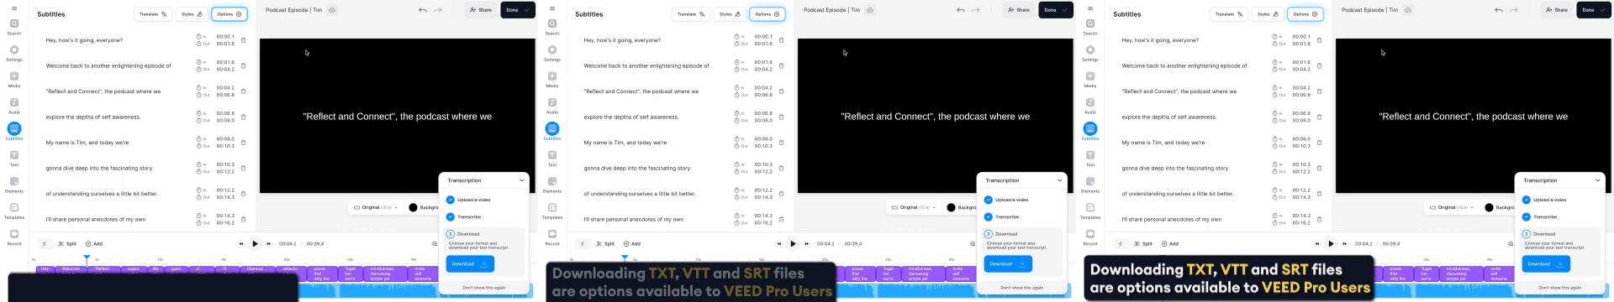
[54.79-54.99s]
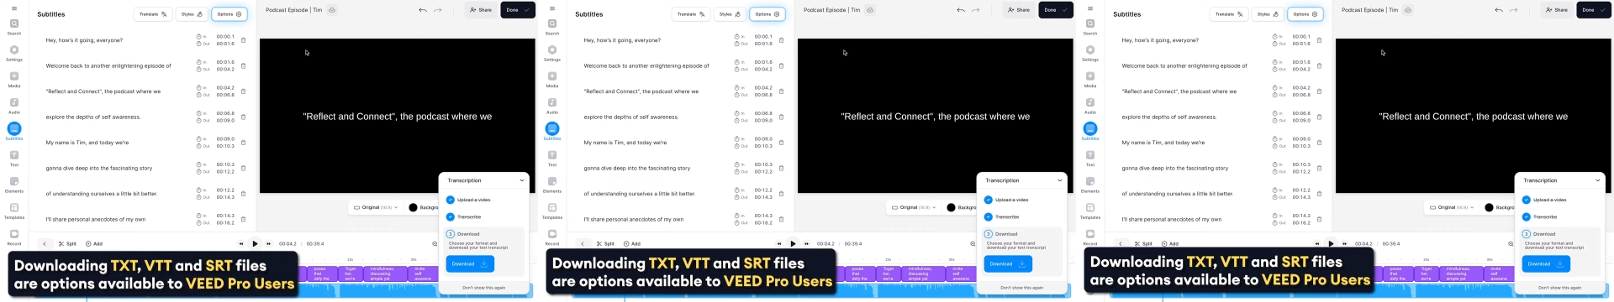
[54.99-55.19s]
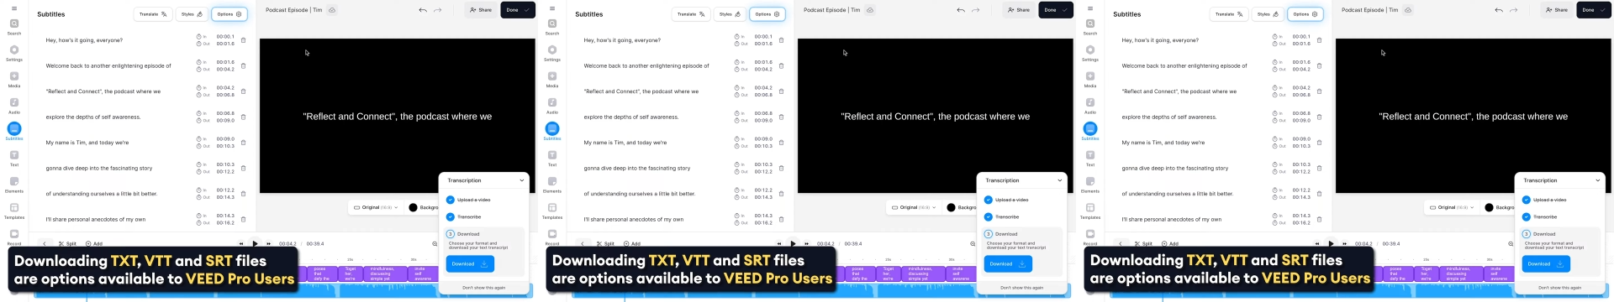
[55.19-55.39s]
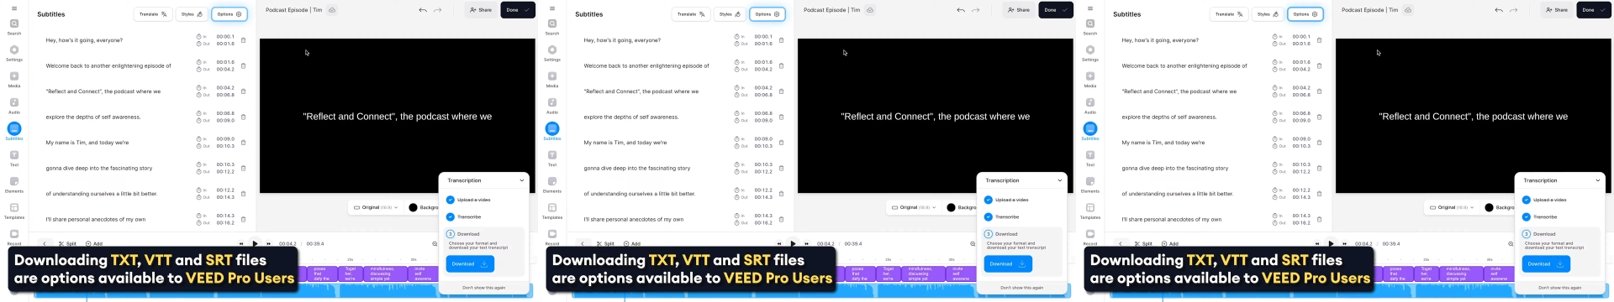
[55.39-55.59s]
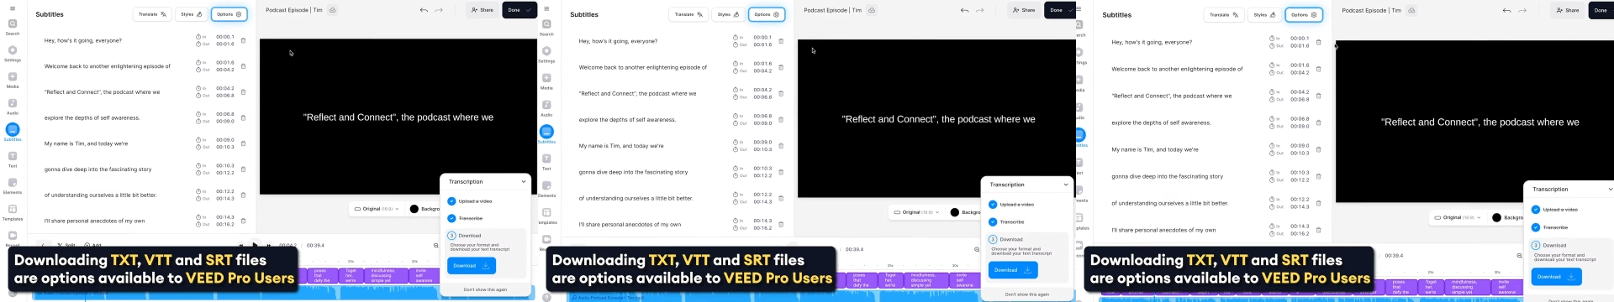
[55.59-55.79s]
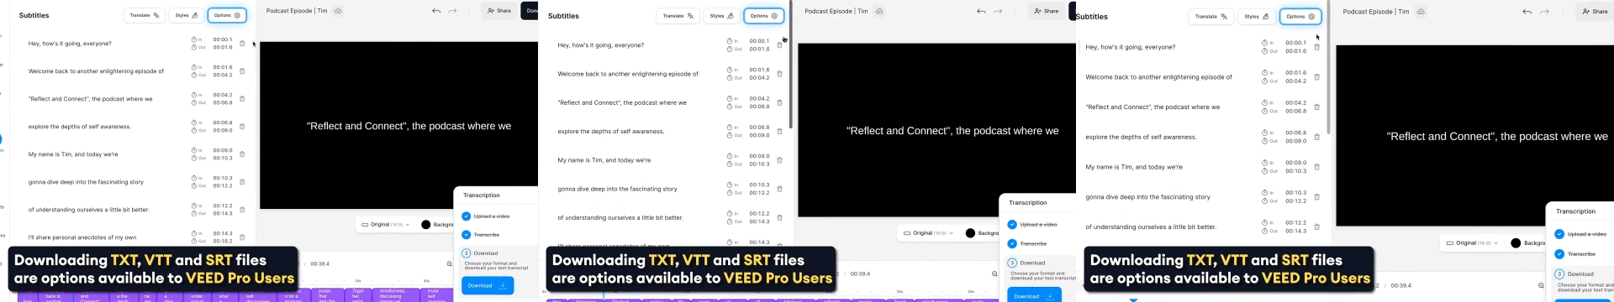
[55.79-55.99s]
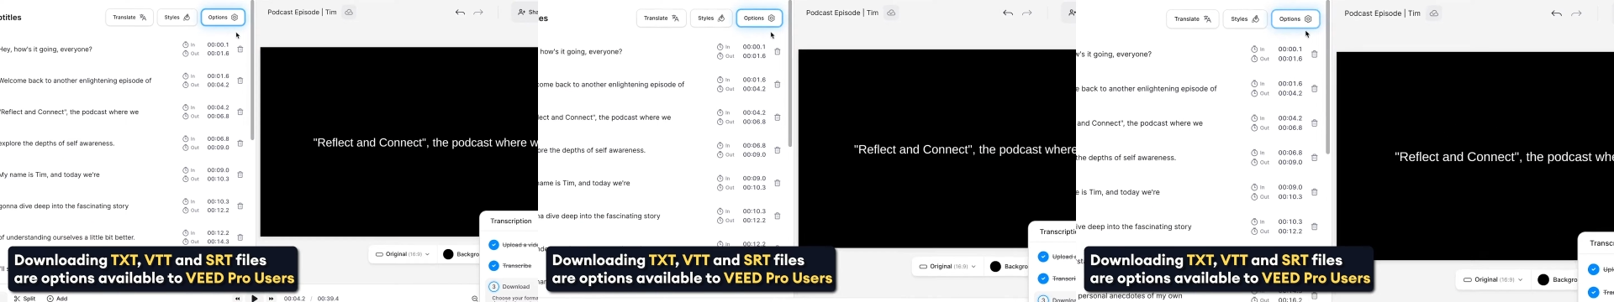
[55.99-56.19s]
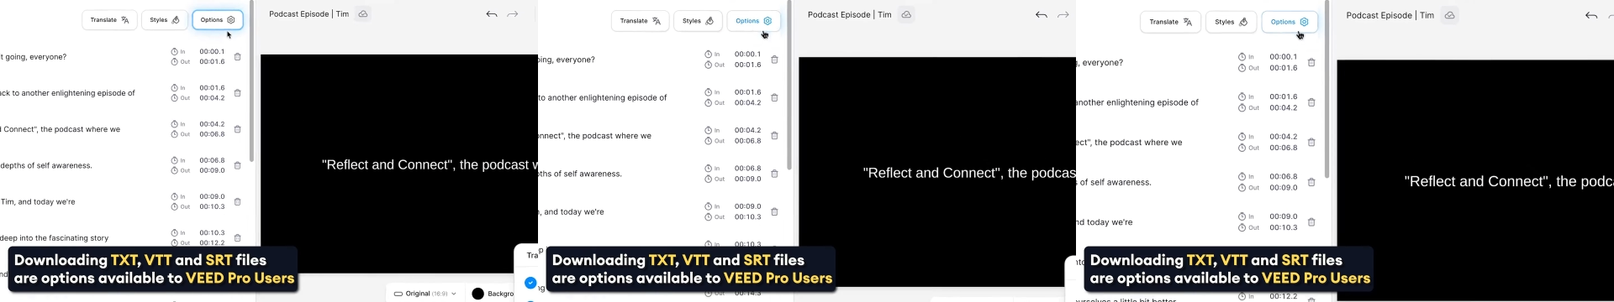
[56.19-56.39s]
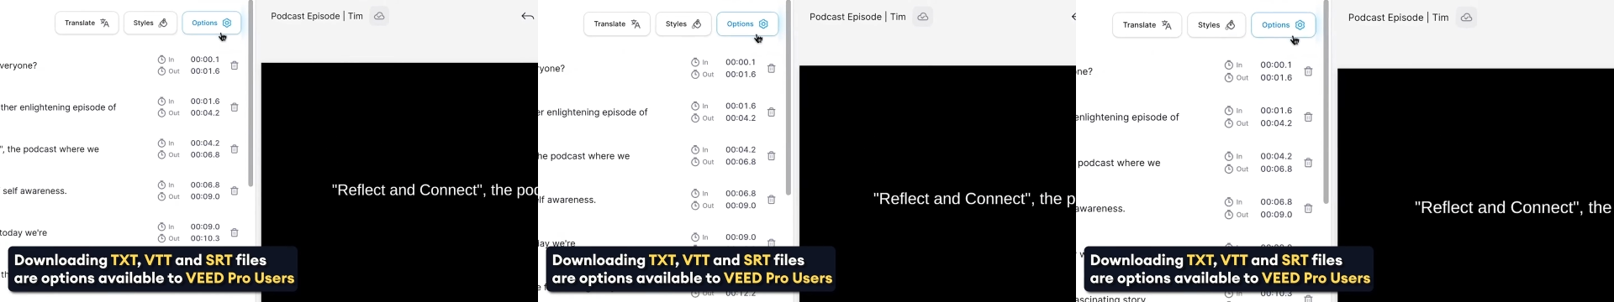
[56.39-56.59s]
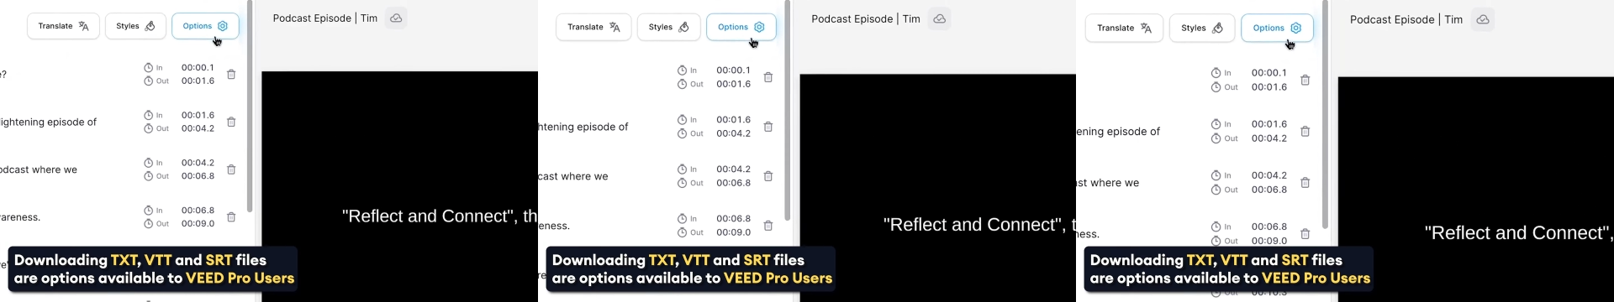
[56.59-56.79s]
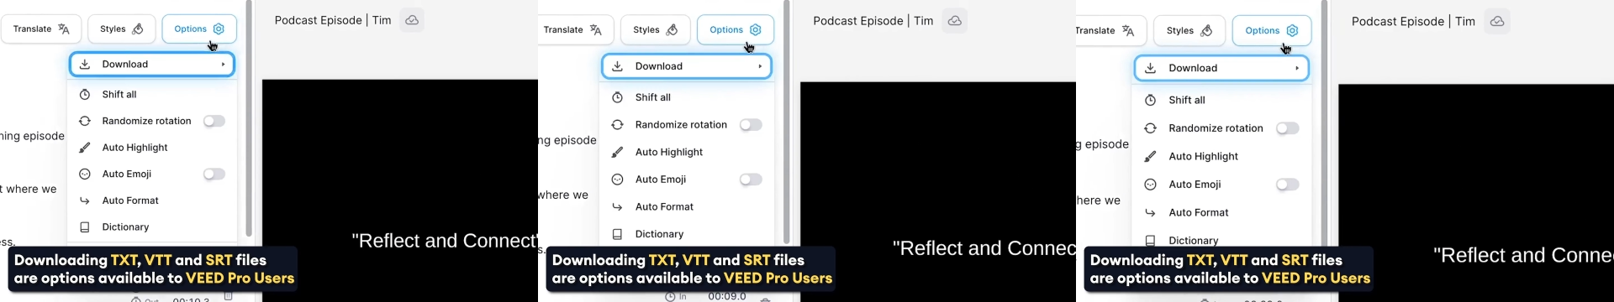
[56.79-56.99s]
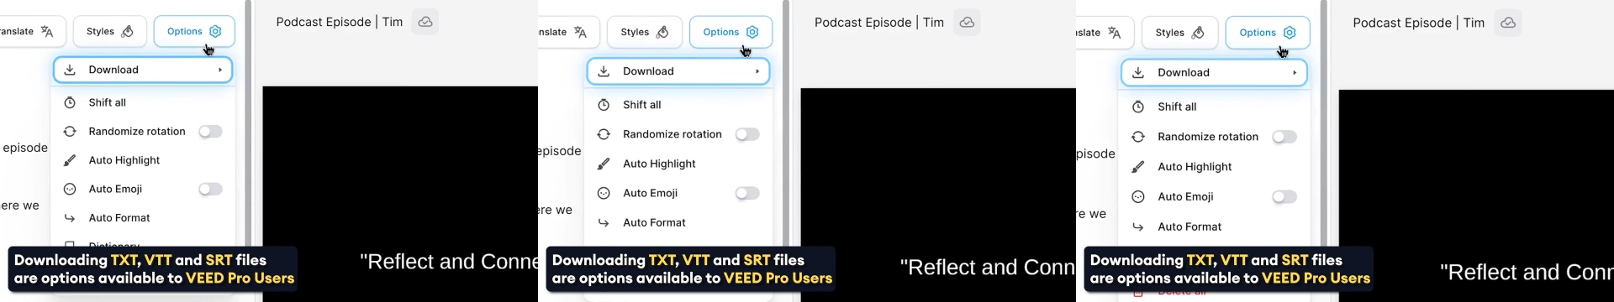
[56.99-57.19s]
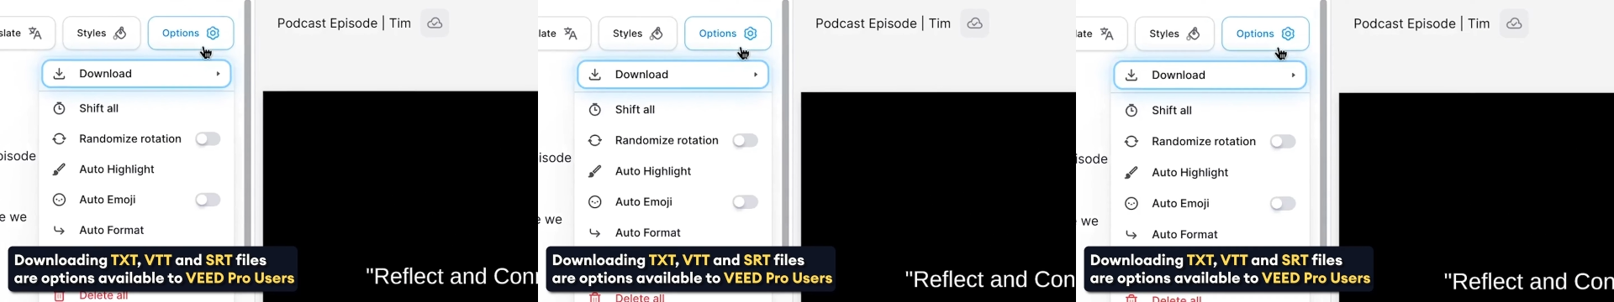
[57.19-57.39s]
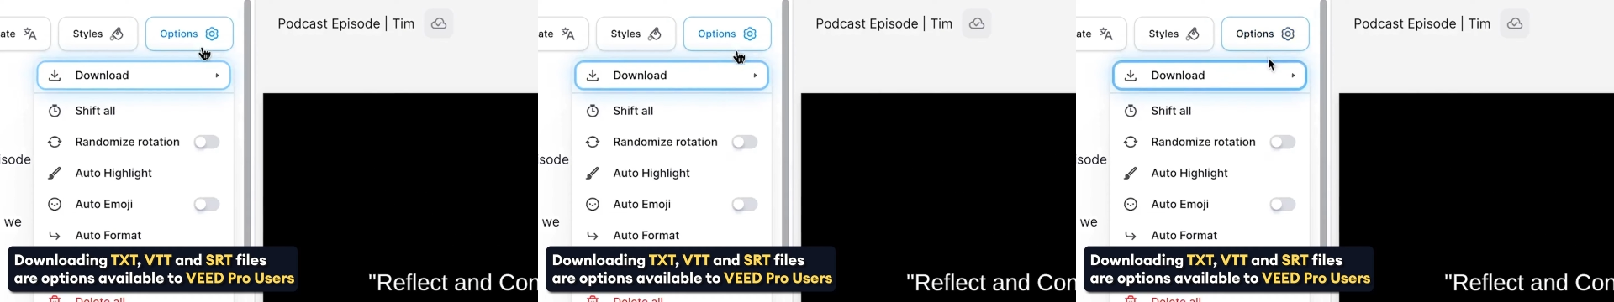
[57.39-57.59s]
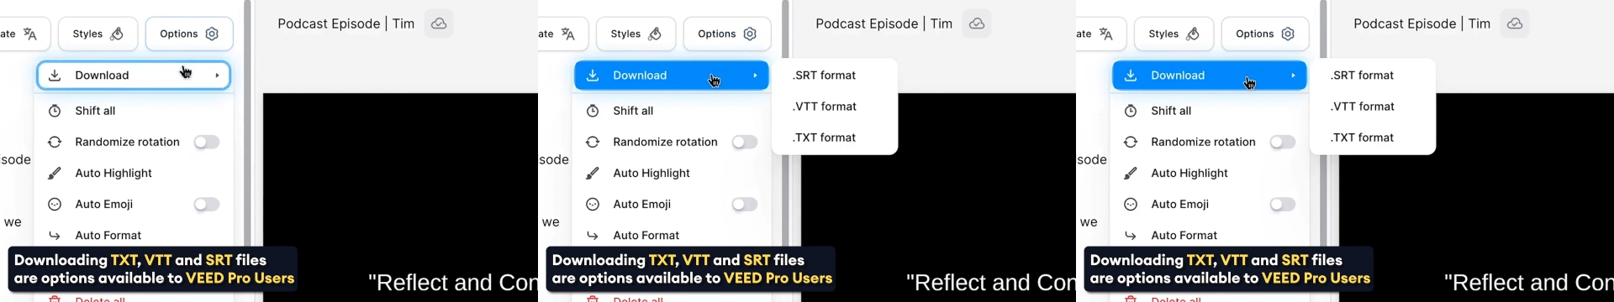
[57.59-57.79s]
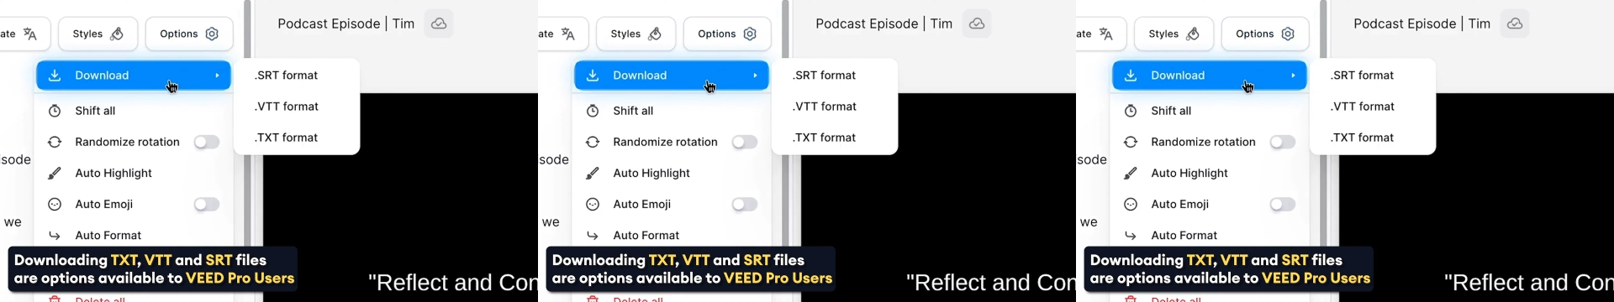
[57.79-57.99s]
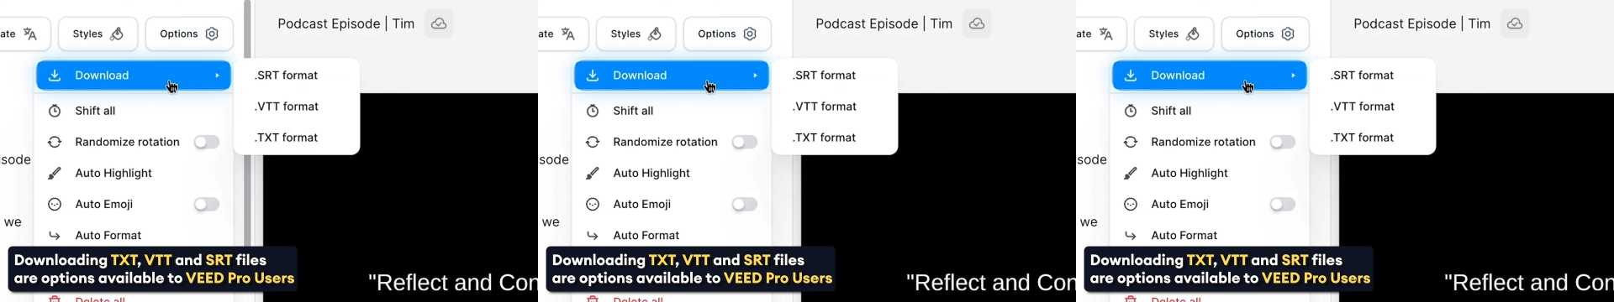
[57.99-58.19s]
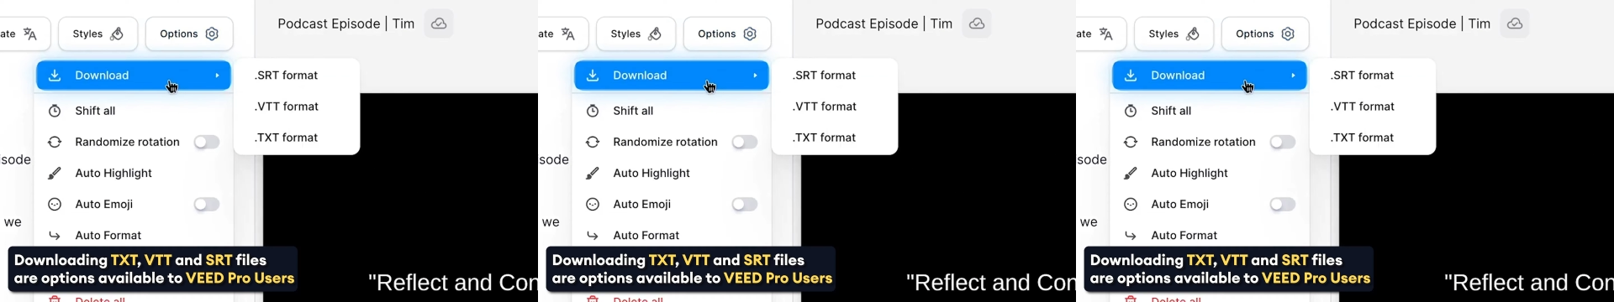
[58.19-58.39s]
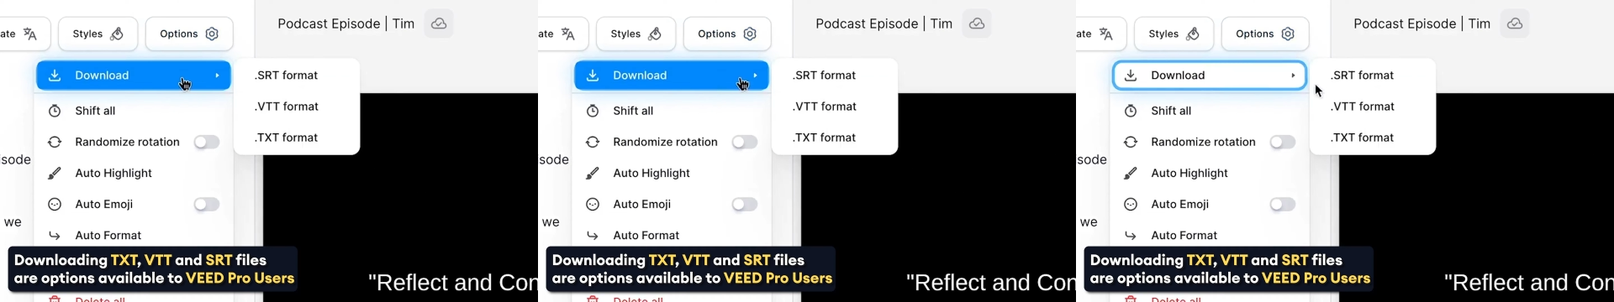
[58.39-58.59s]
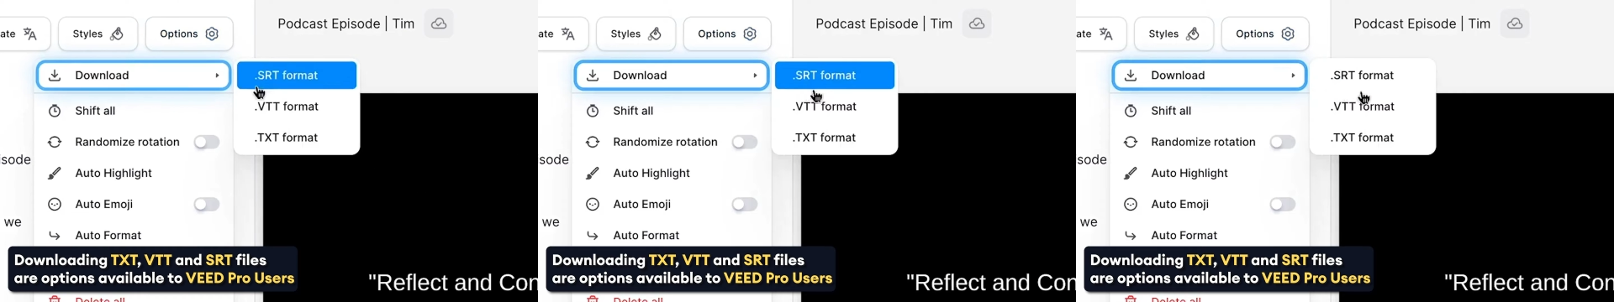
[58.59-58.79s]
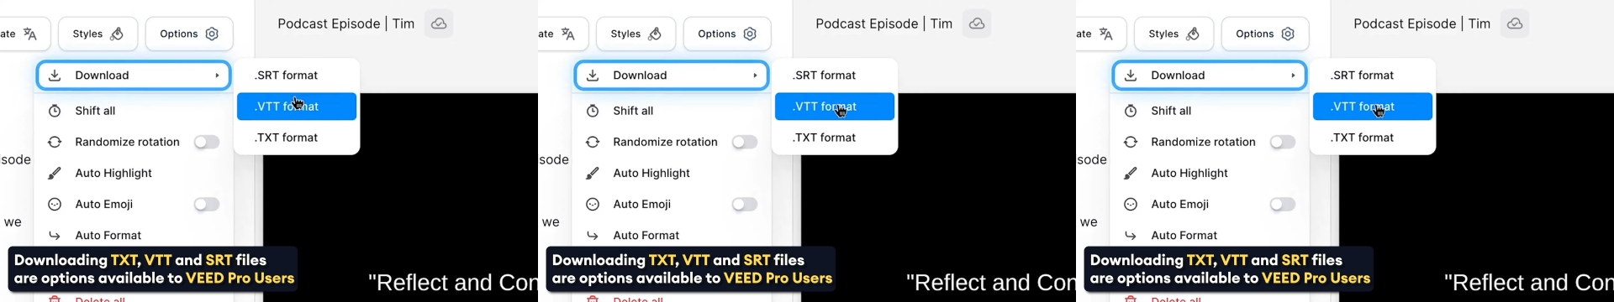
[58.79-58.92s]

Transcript: (no speaker visible)